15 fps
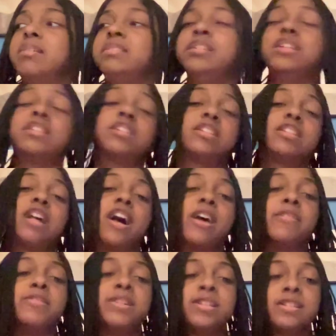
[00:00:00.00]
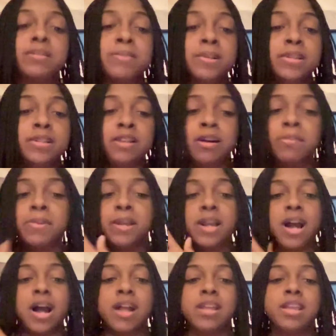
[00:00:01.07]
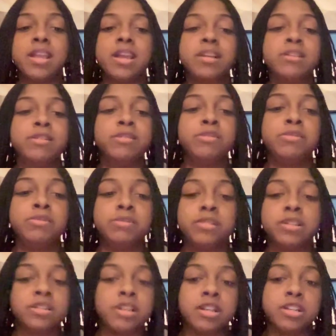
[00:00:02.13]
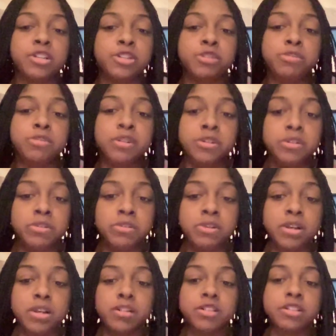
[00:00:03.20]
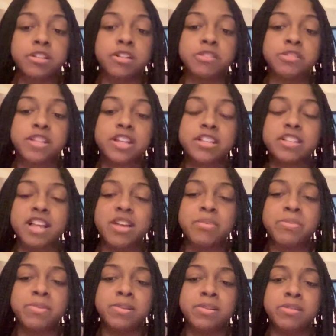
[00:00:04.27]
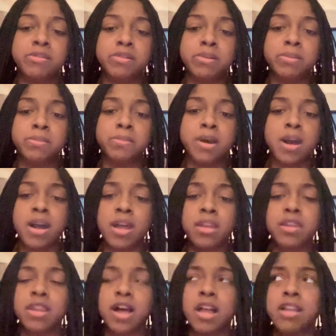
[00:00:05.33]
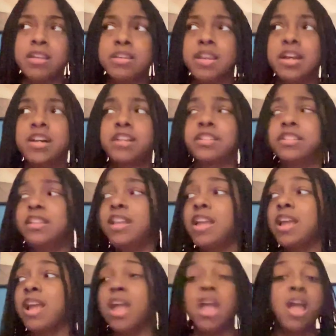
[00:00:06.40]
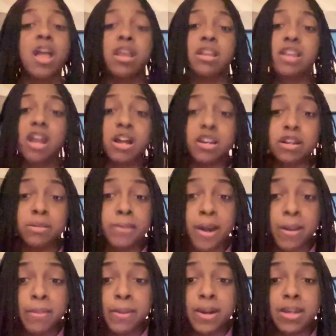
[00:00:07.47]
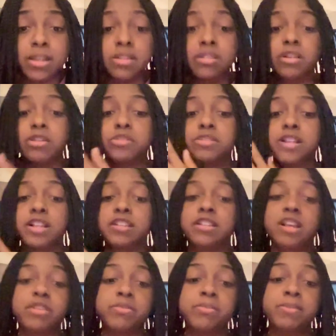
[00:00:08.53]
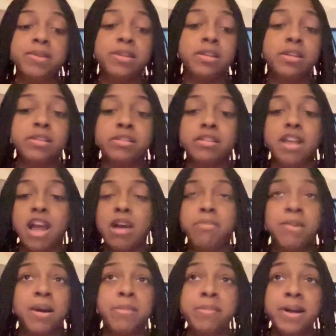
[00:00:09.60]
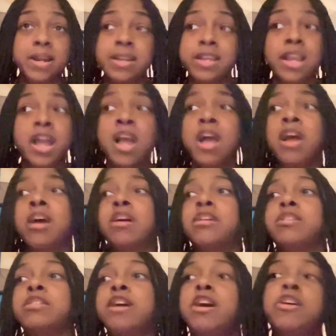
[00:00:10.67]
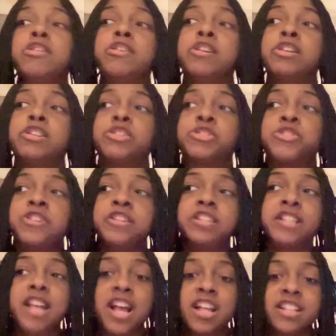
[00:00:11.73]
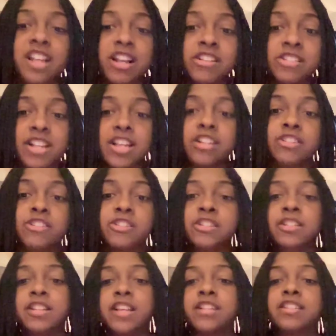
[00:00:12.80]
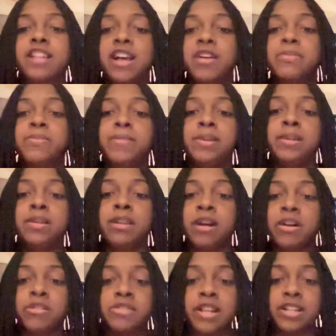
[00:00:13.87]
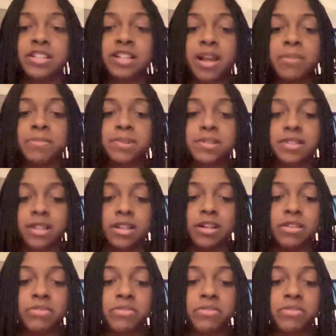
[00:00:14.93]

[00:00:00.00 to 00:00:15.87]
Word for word: Just because I have a disability, don't mean I can't do the things you do. It's just gonna take time for me to do them. Like, like I said, counting my money, it's gonna take time for me to count my money. Learning the street signs outside is gonna take time for me to learn that type of stuff.